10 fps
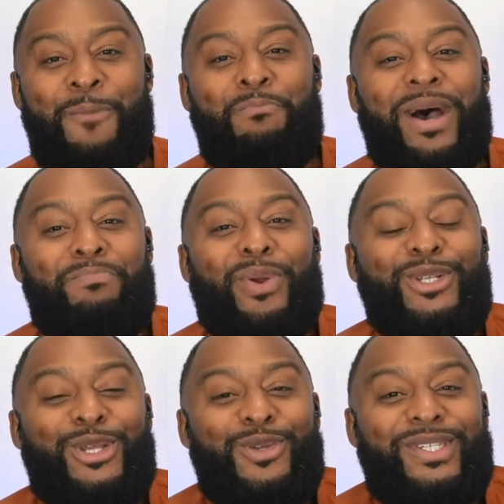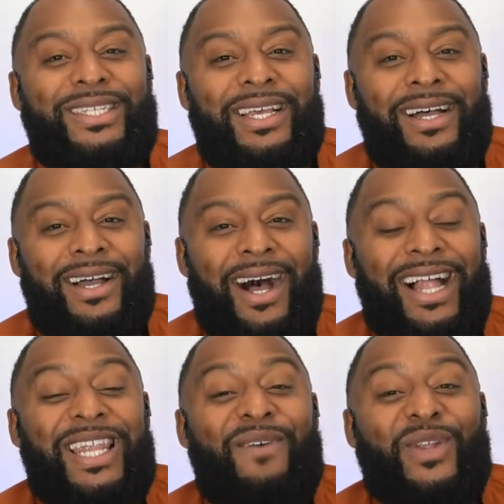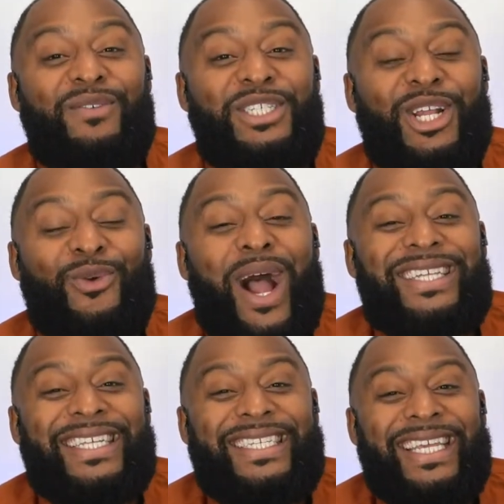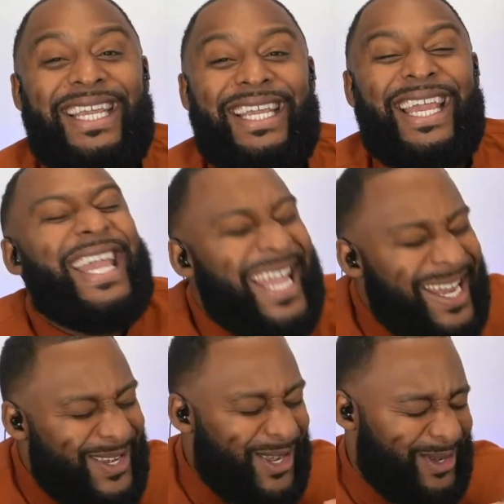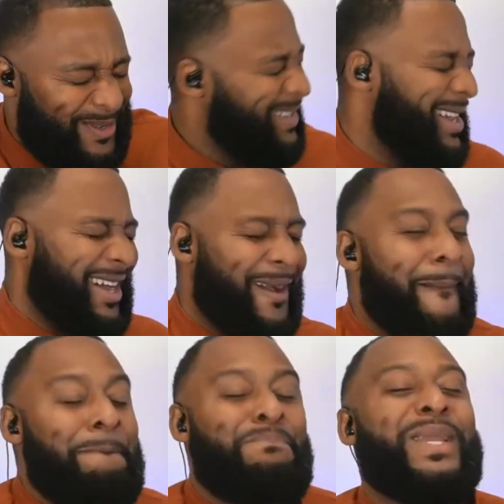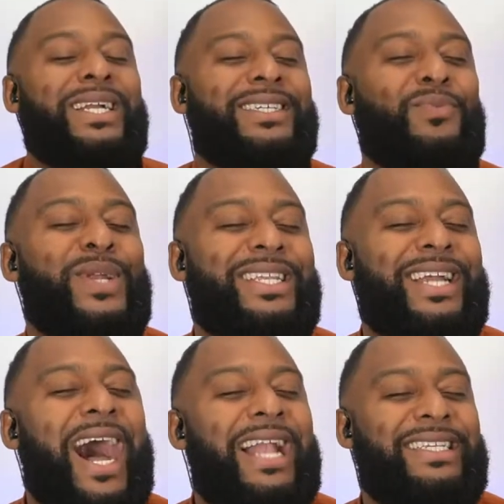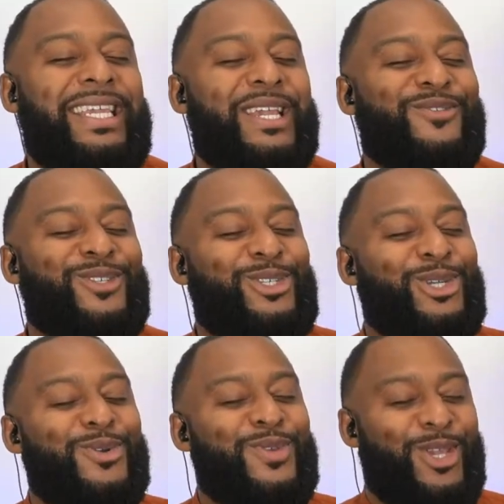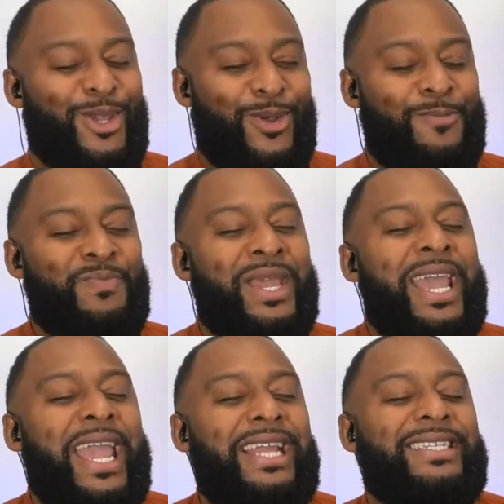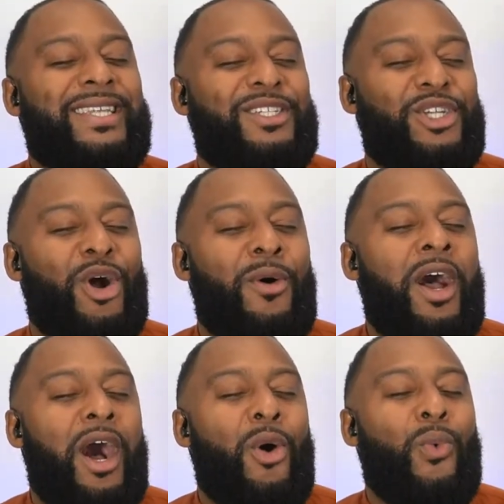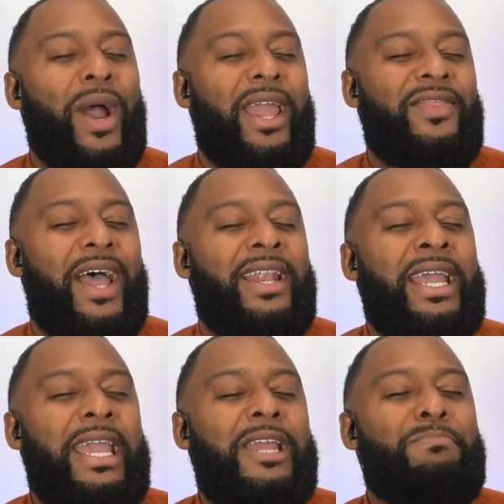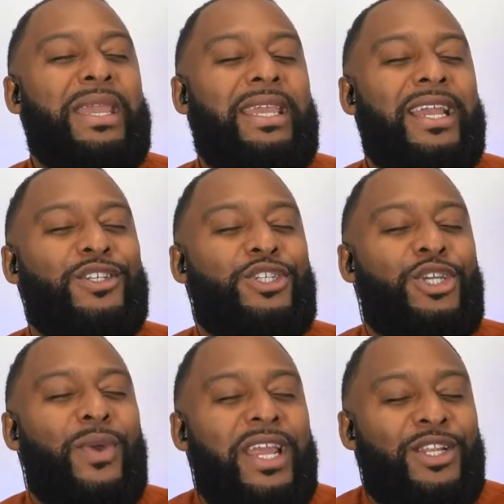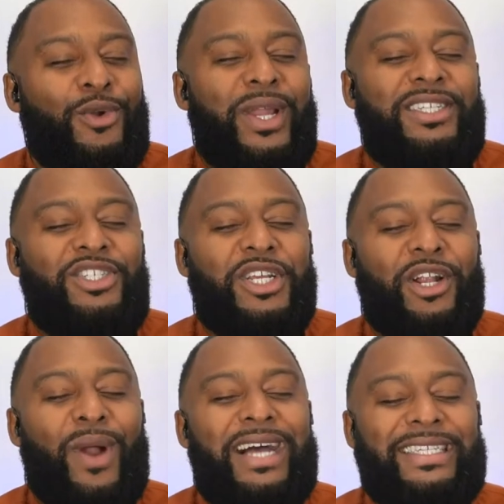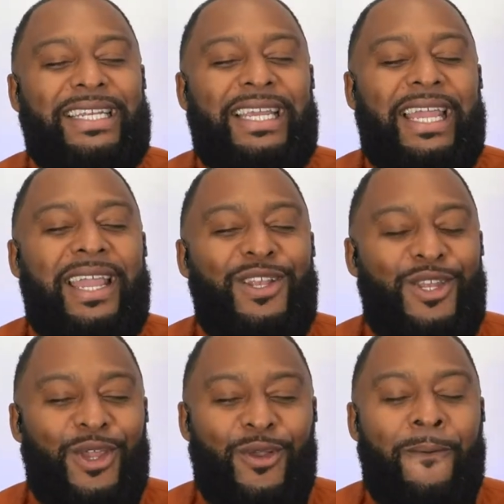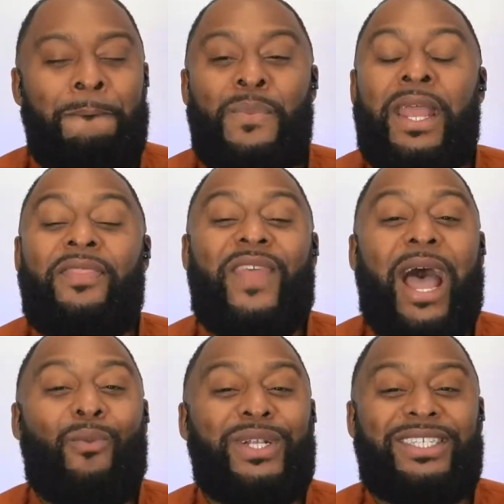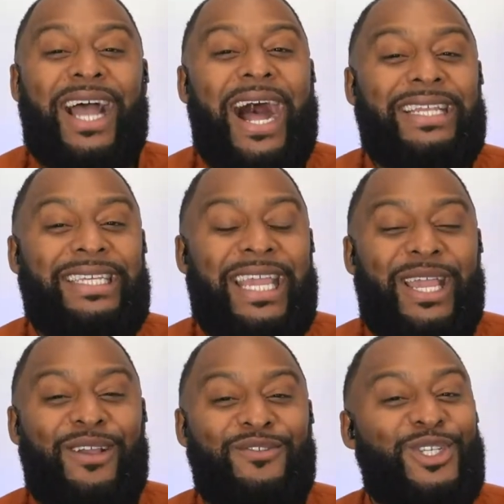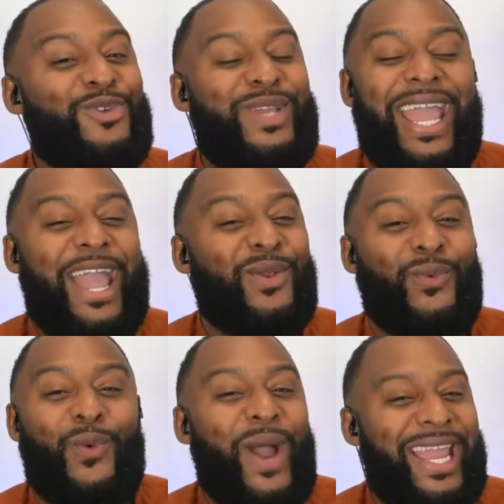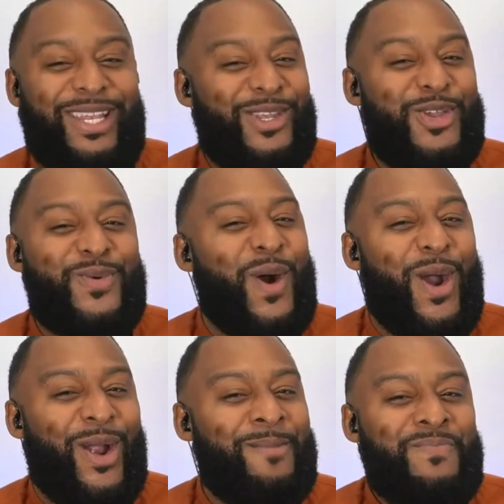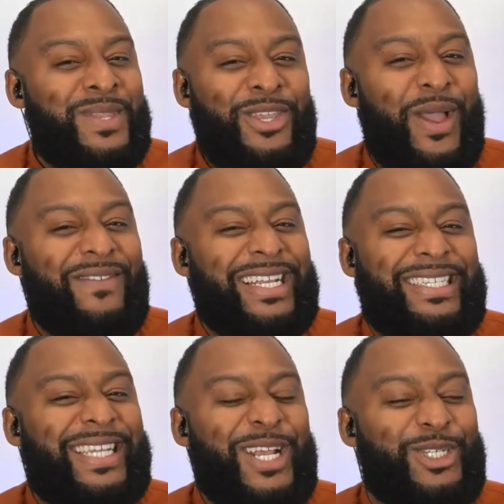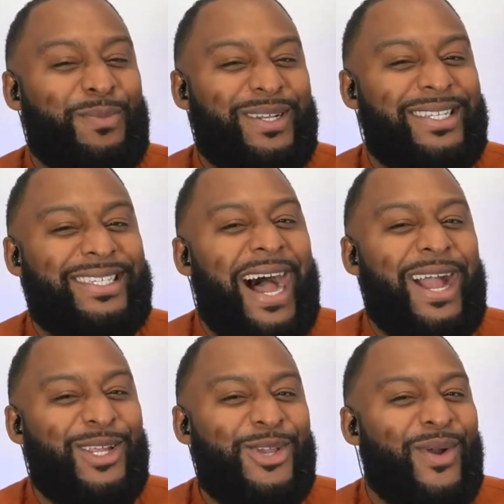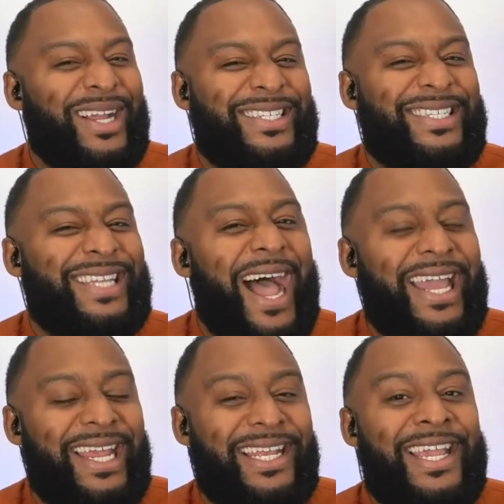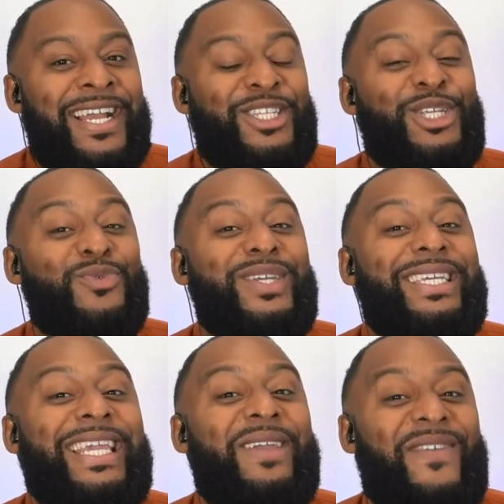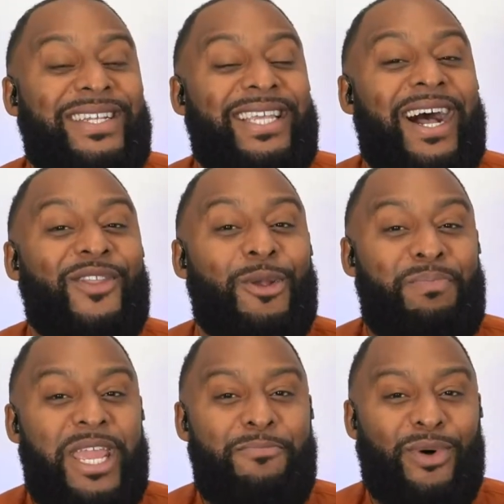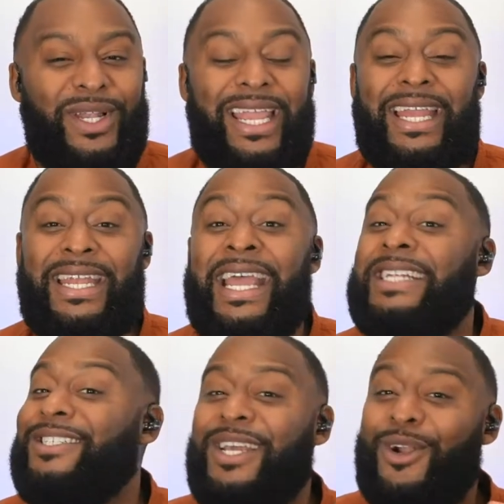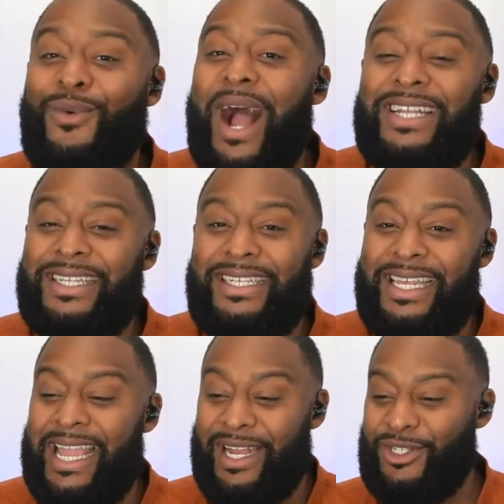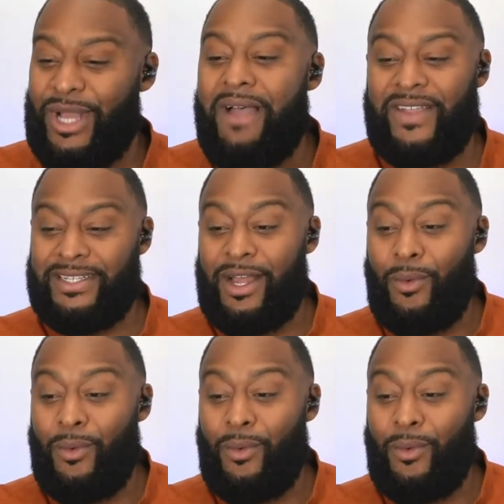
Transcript: but produce a level of generosity in you. Because when God gives to you in such a way that it begins to increase generosity in you, that which God gives, you can't wait. You have an insatiable desire. You are excited to give it to other people in generosity and extravagance.